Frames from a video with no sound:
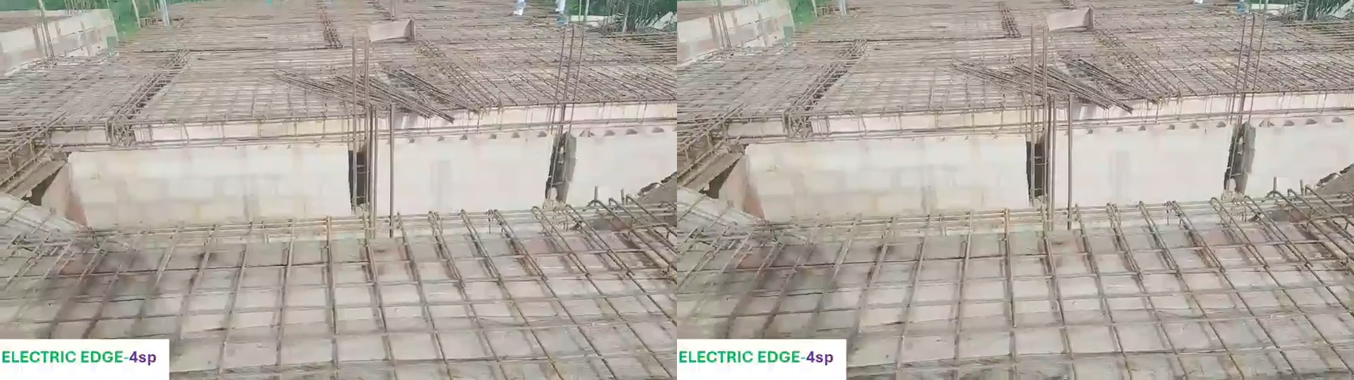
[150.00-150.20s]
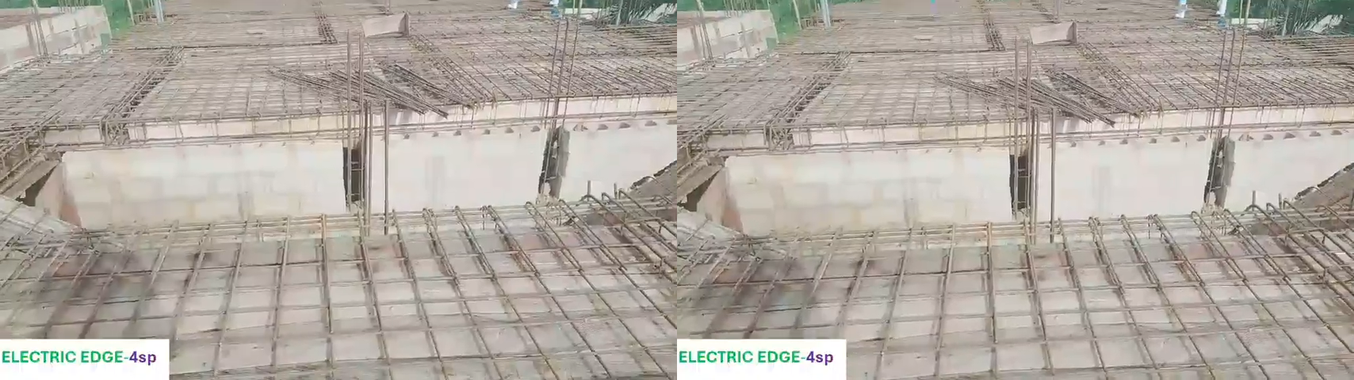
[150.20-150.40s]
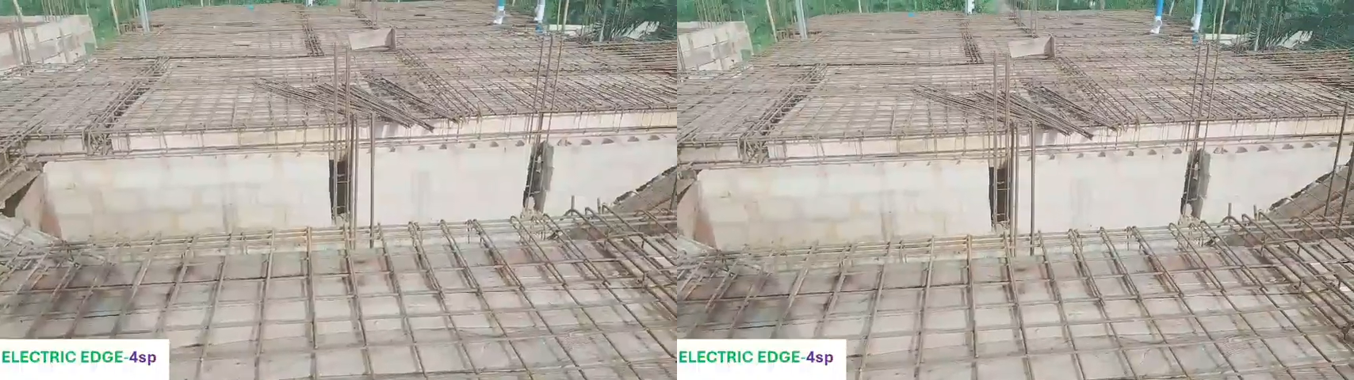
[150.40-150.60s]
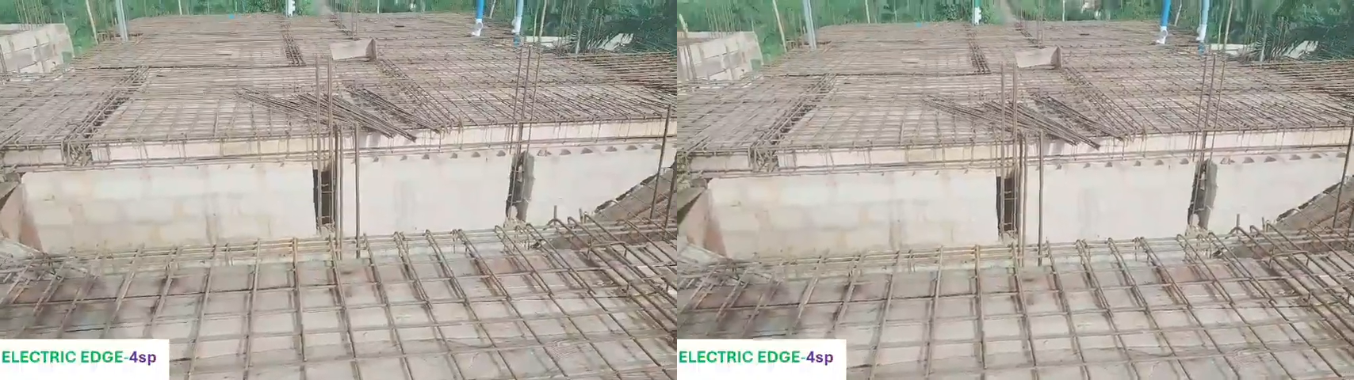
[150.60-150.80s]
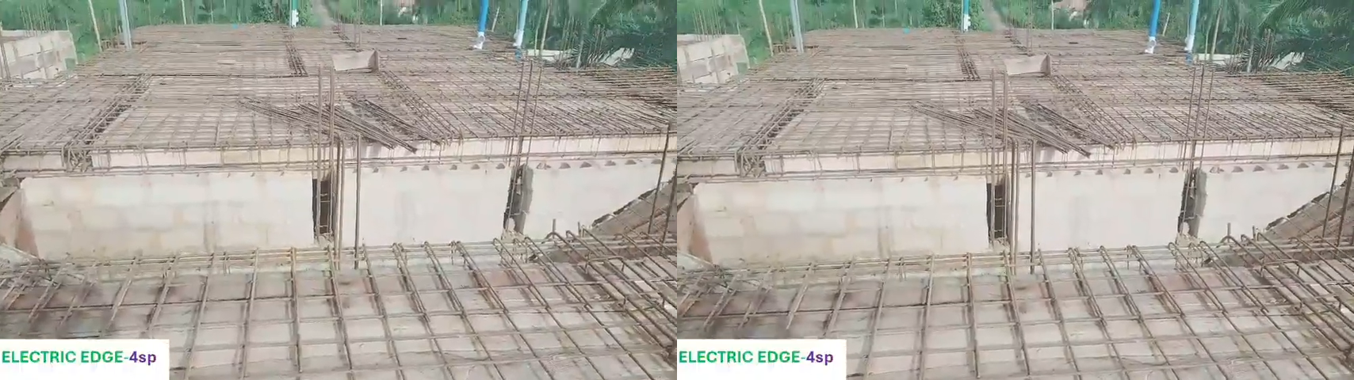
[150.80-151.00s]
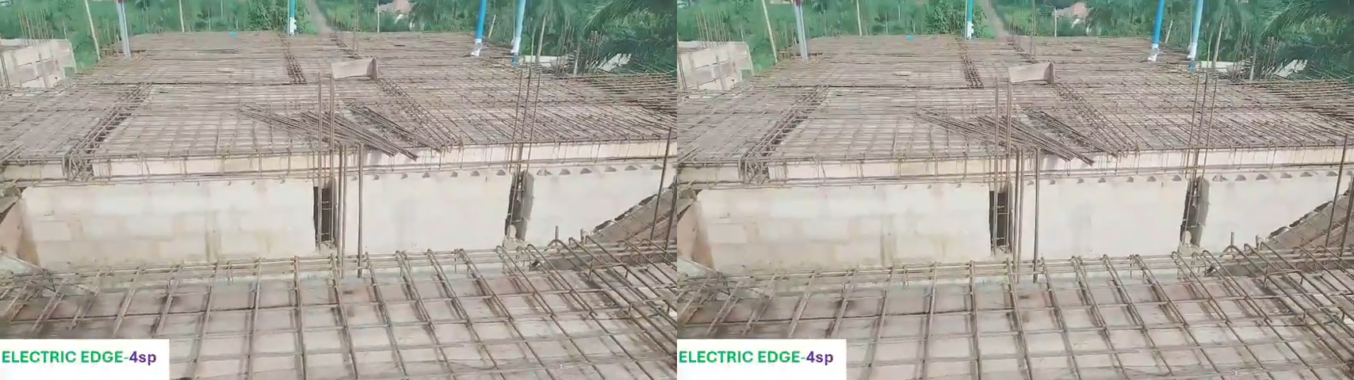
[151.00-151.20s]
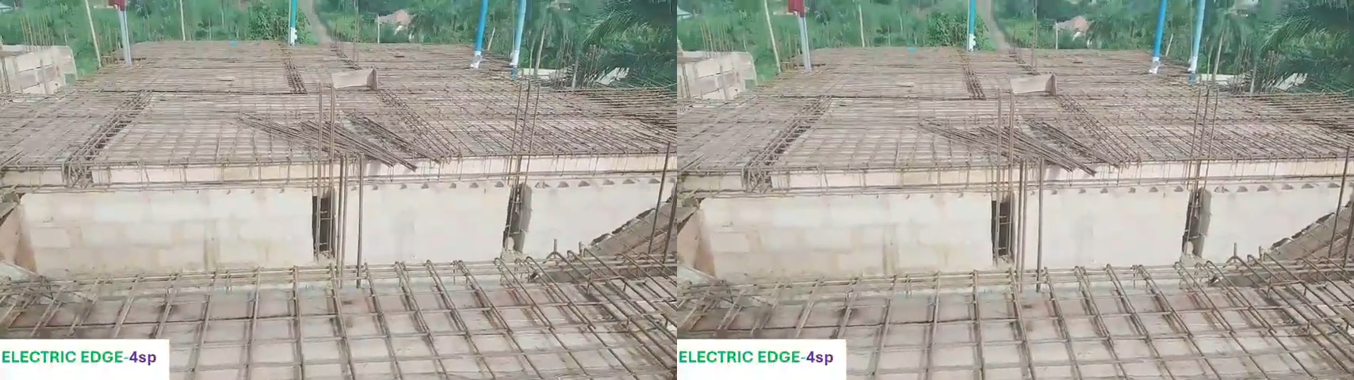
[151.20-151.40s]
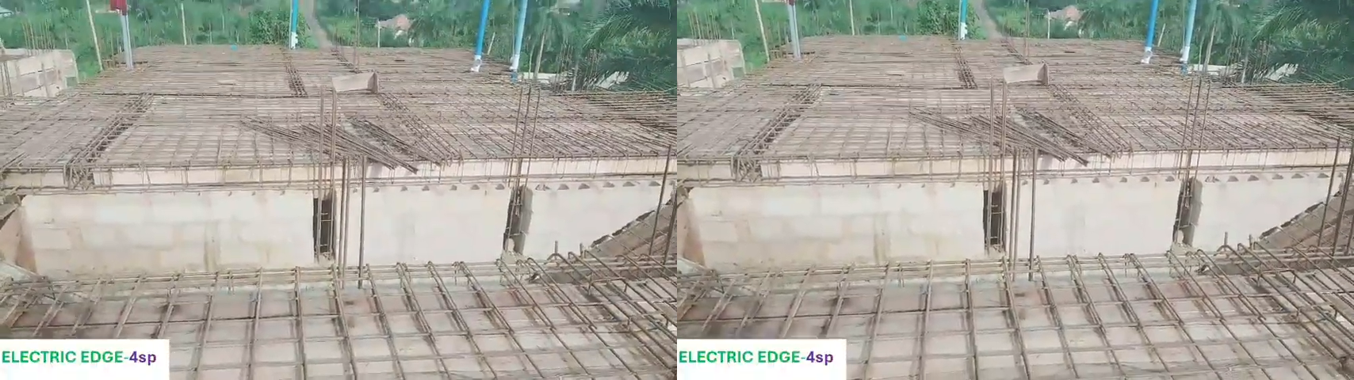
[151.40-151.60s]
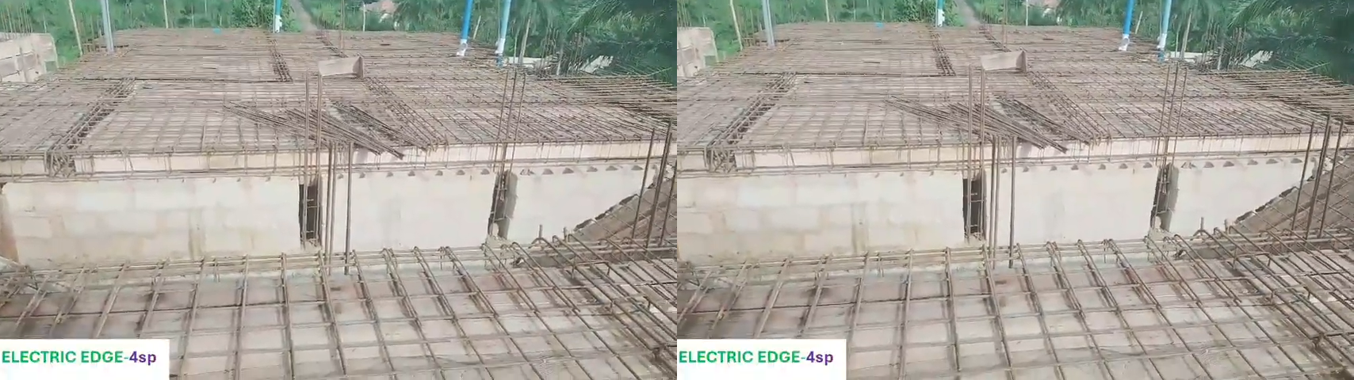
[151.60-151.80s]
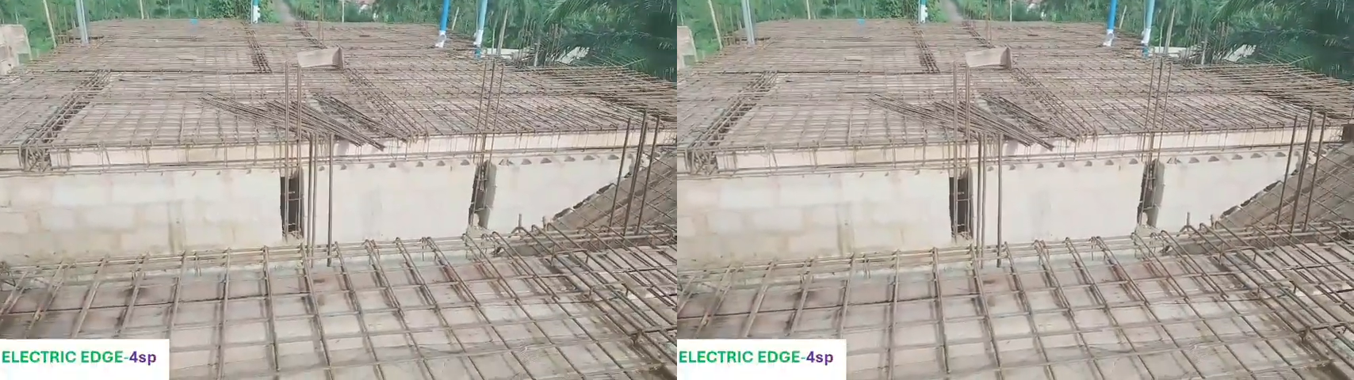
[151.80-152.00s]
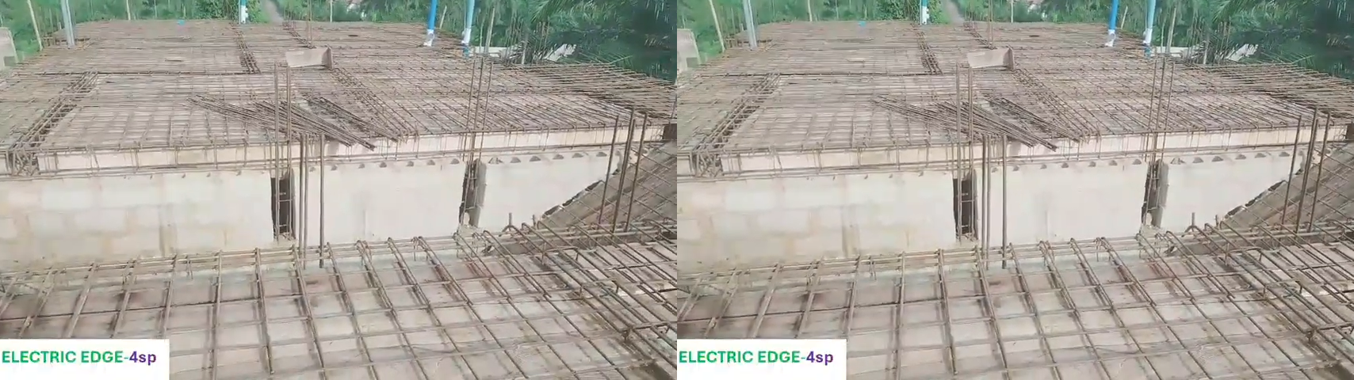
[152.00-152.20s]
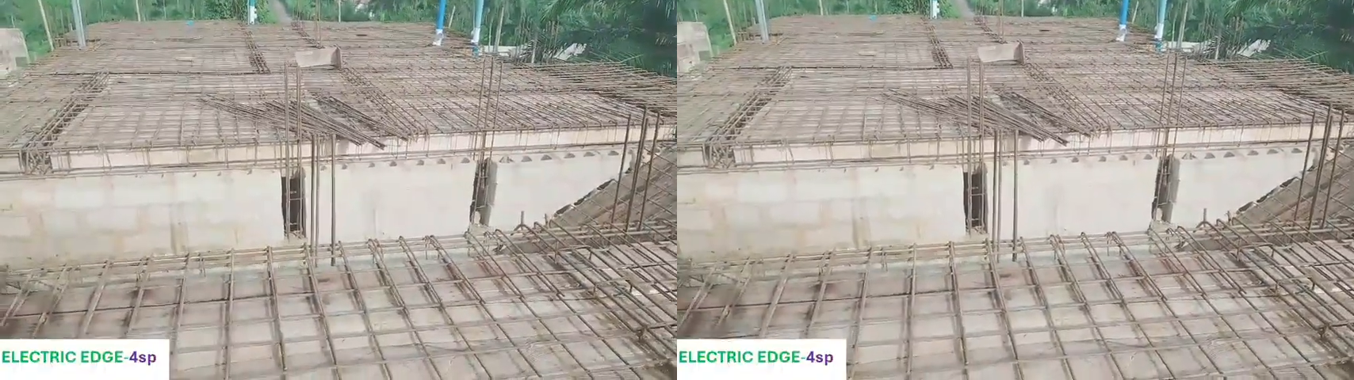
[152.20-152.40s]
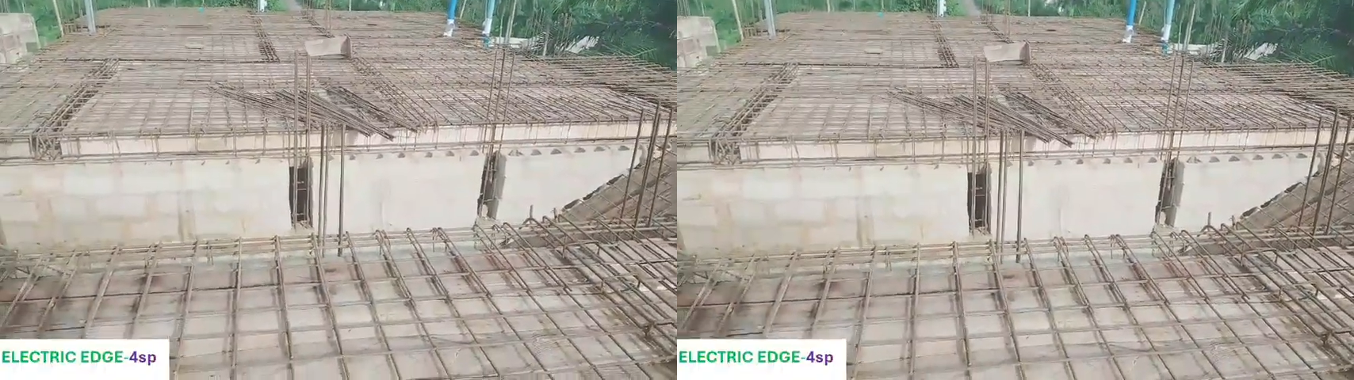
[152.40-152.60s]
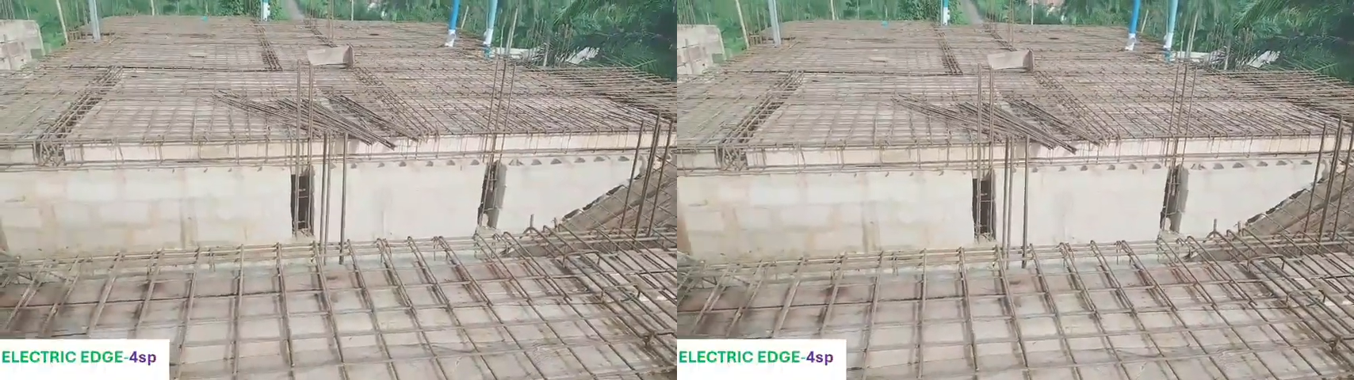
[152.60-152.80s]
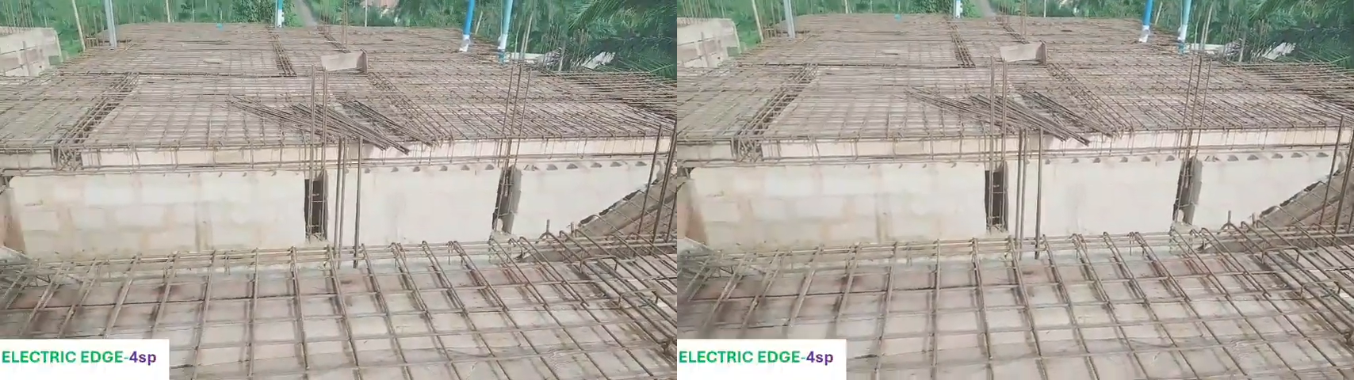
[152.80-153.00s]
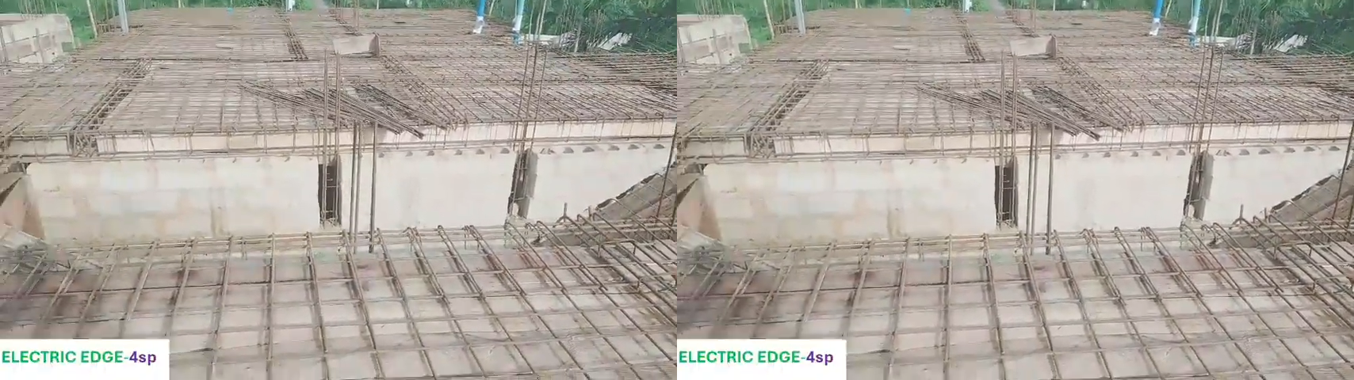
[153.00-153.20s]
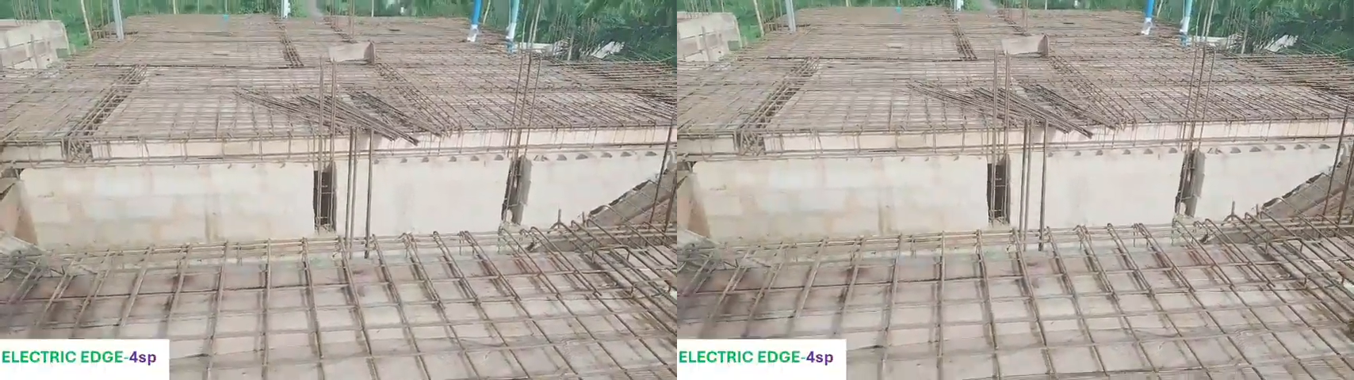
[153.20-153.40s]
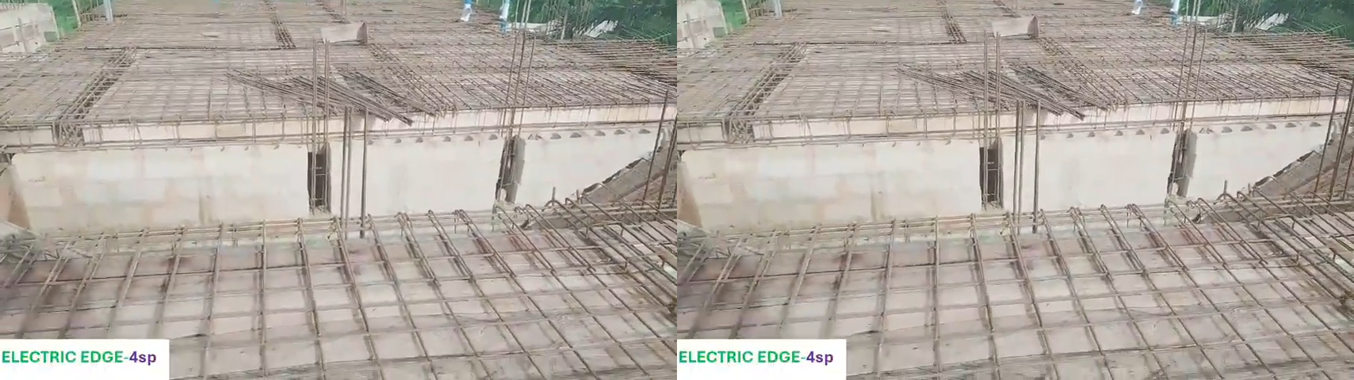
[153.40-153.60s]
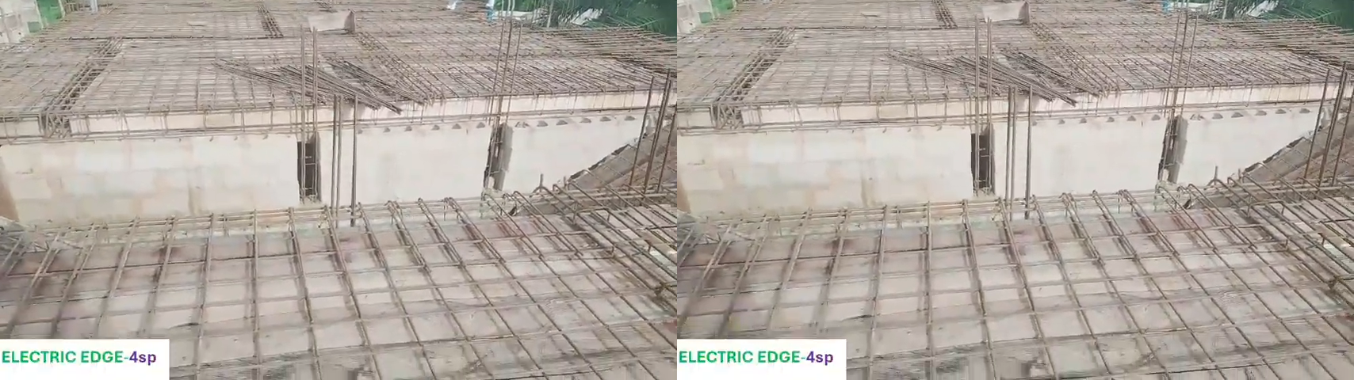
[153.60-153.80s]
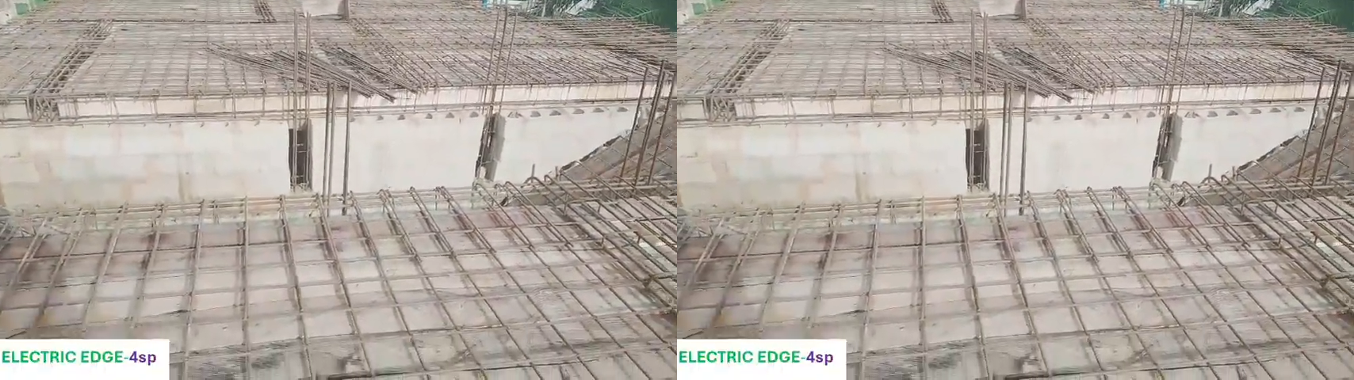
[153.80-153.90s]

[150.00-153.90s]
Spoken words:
[unreadable: no face in view]